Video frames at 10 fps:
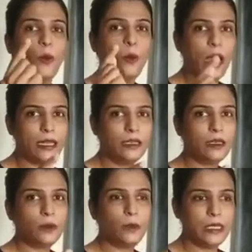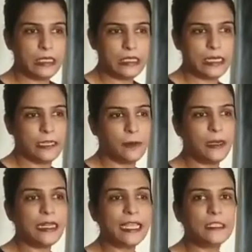One where the
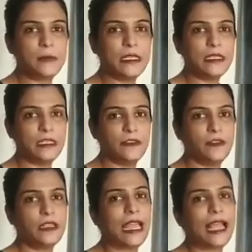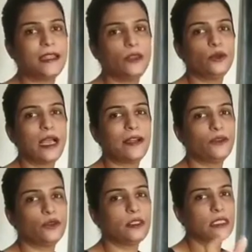statement has been given and you
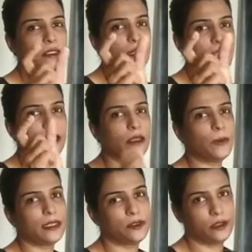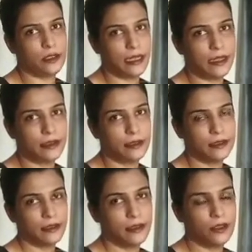have to just write the question tag.
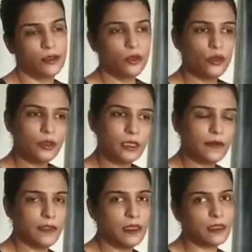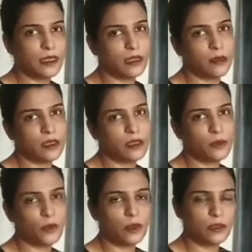So you see whether the statement is
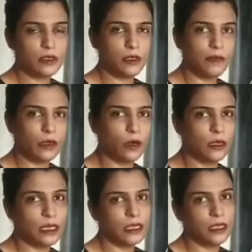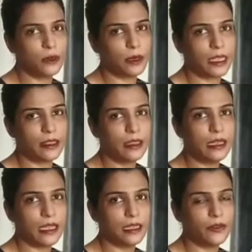positive, accordingly you write the
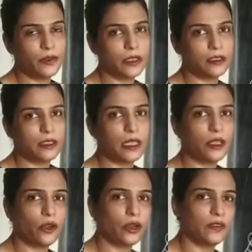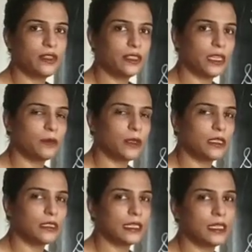negative question tag, or if the statement
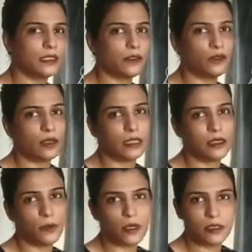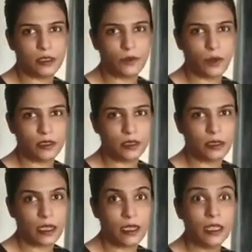is negative, you write the positive question tag.